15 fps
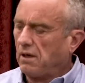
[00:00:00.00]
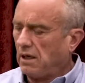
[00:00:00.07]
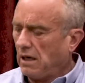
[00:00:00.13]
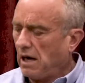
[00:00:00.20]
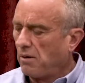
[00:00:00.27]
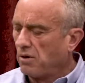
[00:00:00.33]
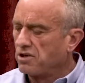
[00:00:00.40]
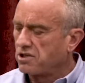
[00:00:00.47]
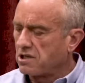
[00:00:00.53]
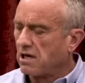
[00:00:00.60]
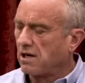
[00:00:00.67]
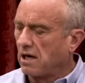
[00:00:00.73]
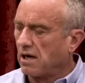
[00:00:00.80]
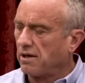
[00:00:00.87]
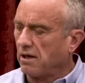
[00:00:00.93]
and I was
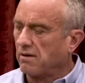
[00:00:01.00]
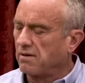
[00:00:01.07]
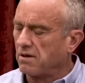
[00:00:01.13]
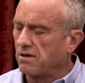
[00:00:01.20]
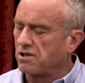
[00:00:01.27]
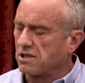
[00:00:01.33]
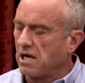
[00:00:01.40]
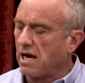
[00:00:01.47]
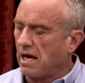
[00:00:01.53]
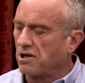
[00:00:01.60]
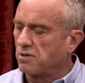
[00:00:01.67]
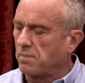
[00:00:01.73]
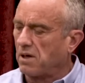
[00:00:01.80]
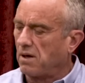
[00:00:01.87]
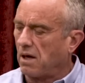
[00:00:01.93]
sitting on the stands
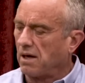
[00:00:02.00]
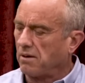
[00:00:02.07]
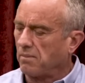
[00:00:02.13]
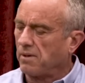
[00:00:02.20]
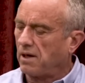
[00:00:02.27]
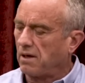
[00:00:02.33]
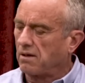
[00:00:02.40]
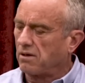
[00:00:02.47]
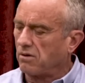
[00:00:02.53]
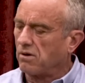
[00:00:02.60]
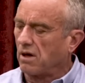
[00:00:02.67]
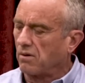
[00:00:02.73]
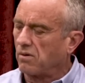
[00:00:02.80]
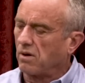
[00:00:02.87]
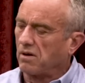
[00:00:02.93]
behind him
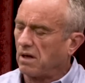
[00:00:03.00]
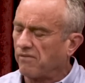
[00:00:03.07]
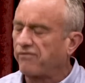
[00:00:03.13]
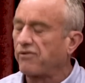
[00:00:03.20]
in